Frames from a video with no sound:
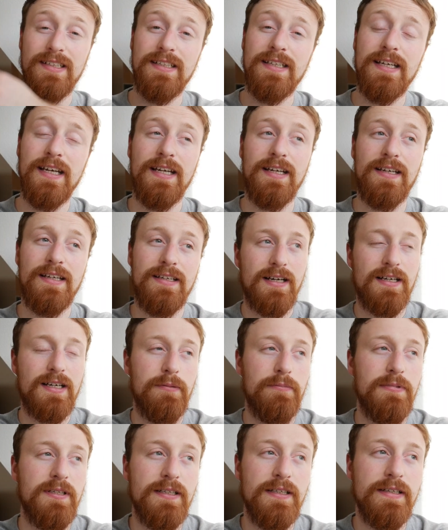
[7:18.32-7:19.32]
take a
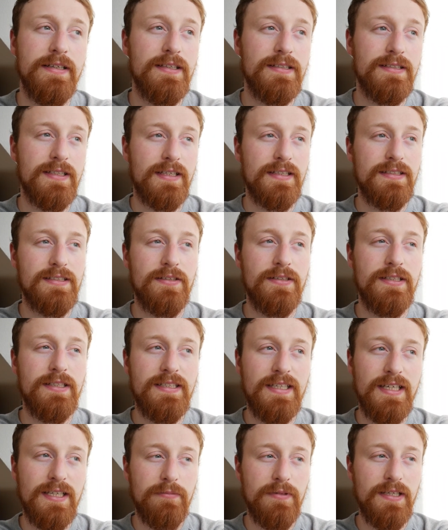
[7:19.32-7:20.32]
couple of years. Like it's gonna
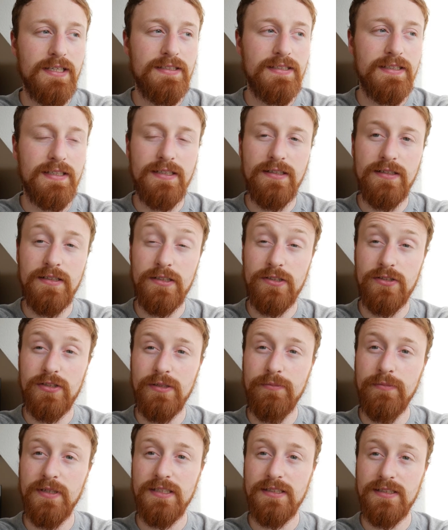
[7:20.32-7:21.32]
take me, I'd say, another 3
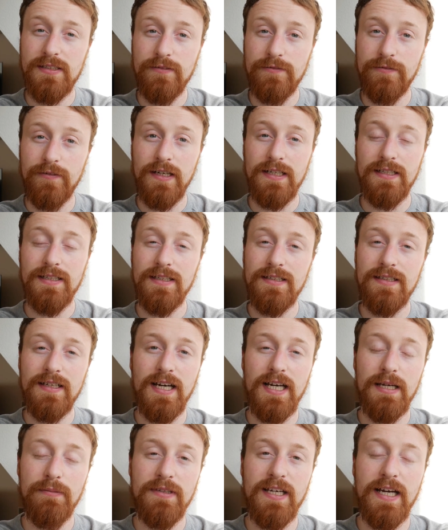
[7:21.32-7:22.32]
months to find the
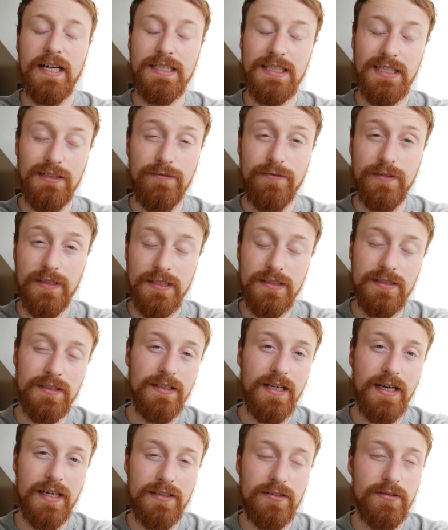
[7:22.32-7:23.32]
time to actually finish the
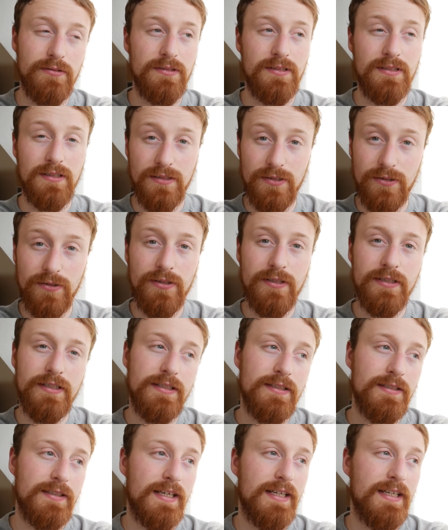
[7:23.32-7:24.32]
actual
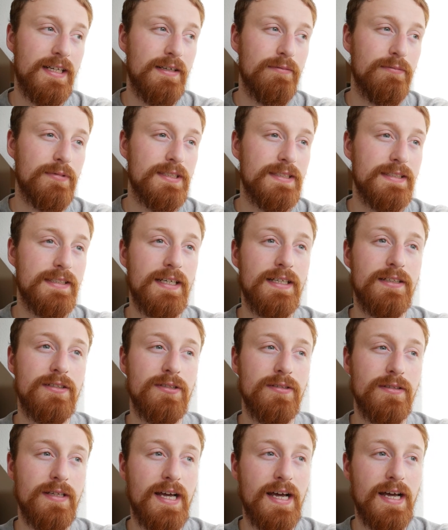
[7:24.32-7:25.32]
tutorial. And then once I get
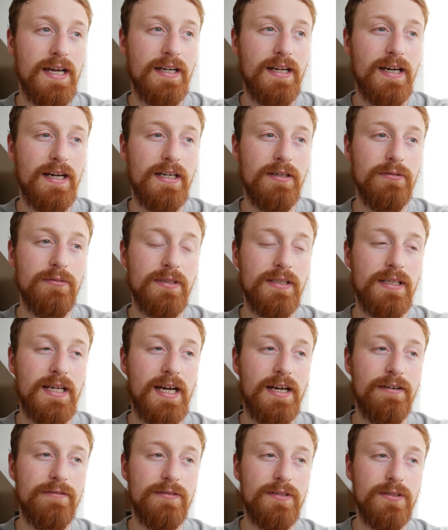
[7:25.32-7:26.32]
through that, I will
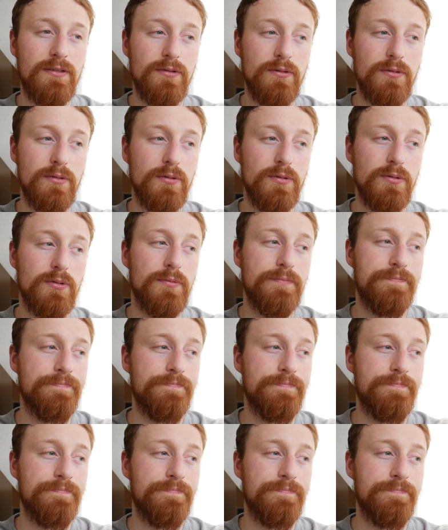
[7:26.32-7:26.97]
have to